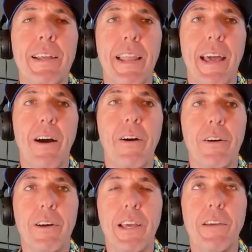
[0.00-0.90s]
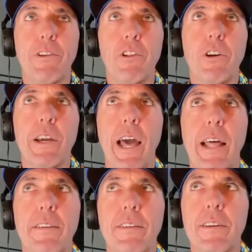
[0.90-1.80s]
Now, if you look
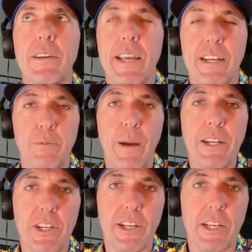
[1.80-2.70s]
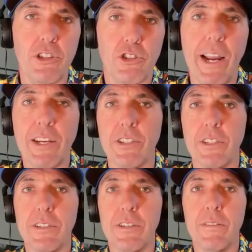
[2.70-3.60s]
at expansion and
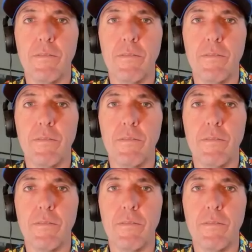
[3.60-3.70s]
contraction,